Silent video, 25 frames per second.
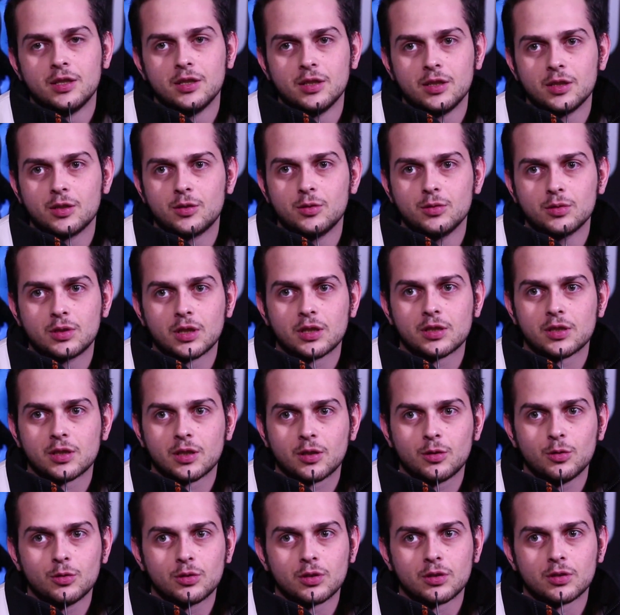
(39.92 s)
really good
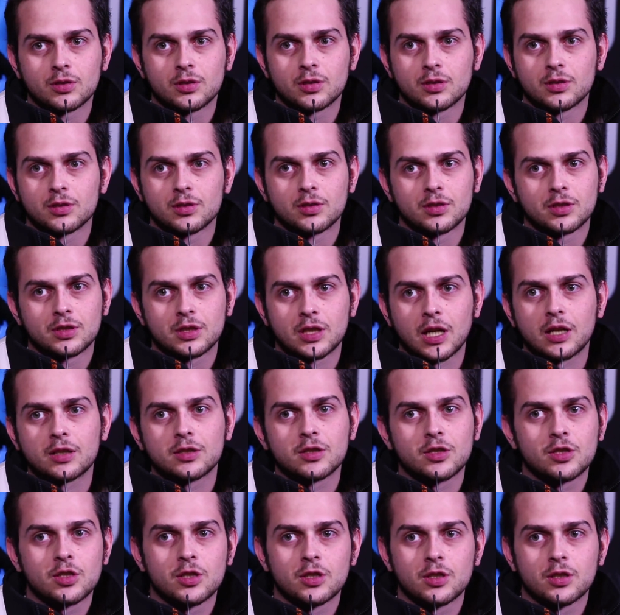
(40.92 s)
executed
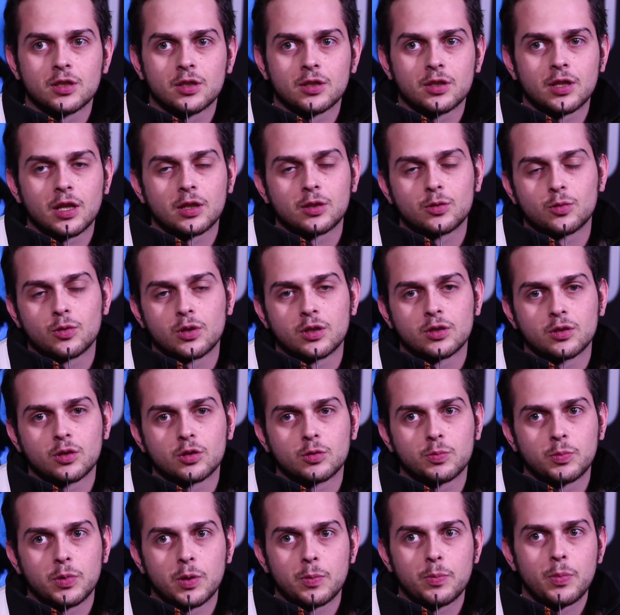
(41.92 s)
strategy that we're
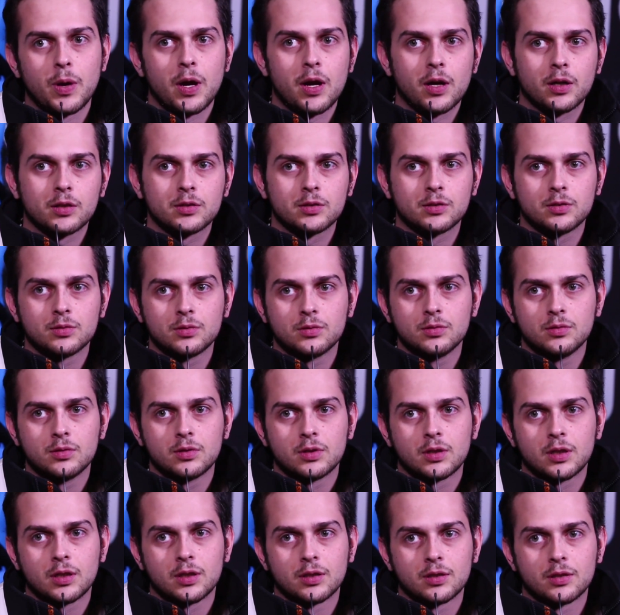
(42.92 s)
not prepared to,
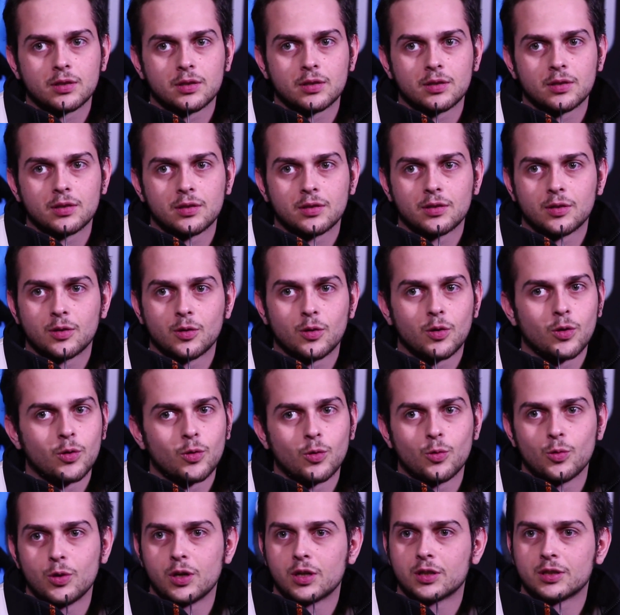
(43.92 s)
and
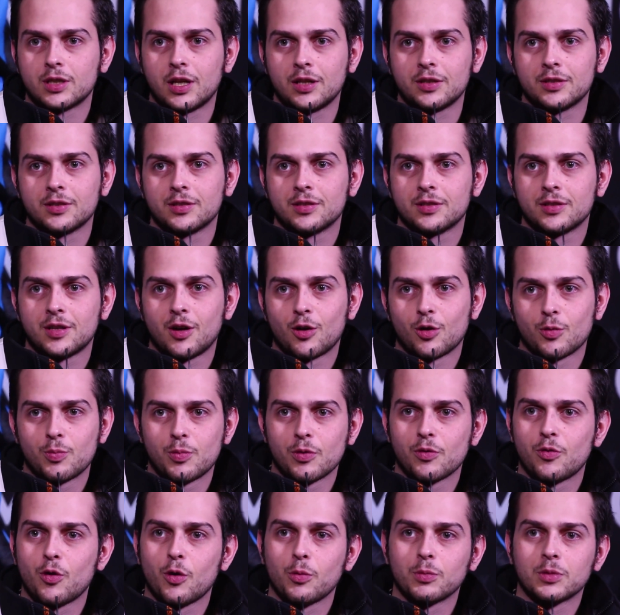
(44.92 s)
we're done. Our
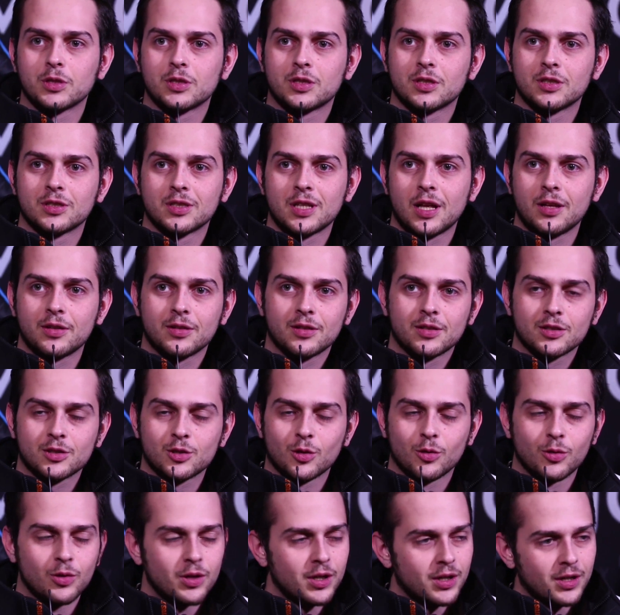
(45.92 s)
performance is done.
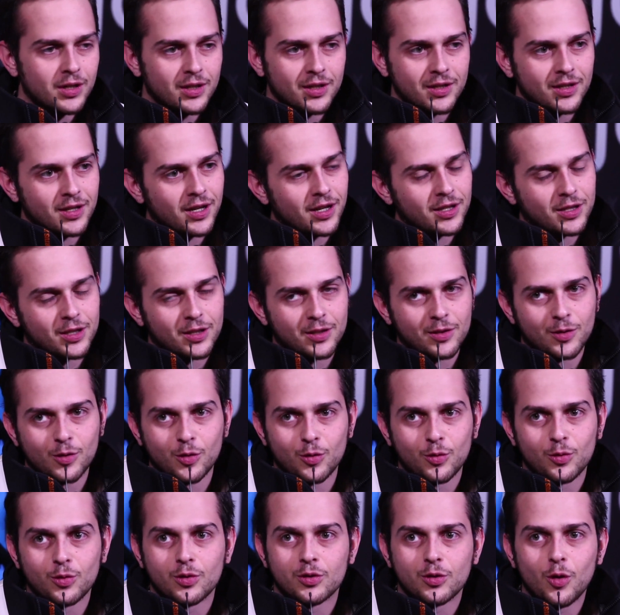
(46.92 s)
So I
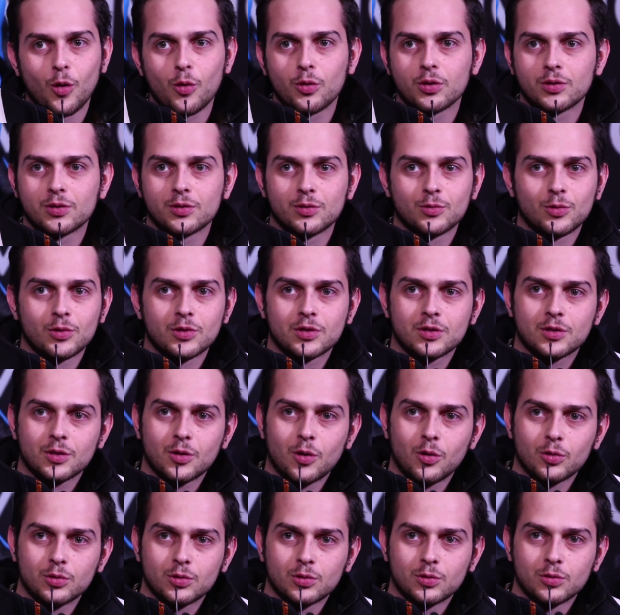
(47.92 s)
think no one wants to
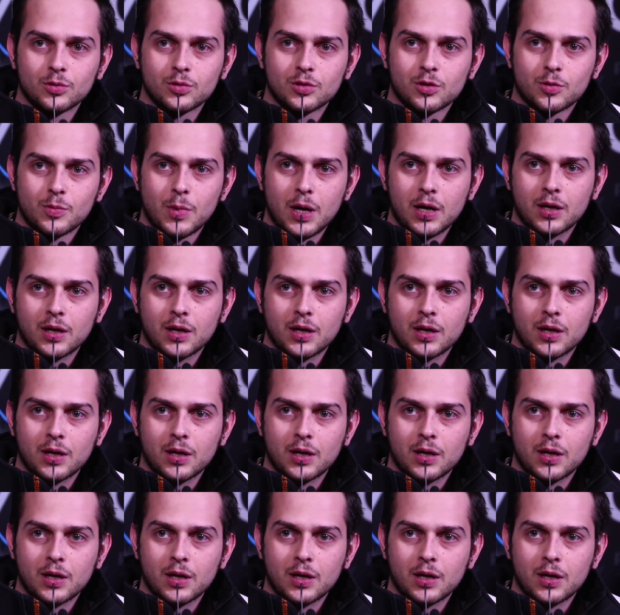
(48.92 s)
go to loser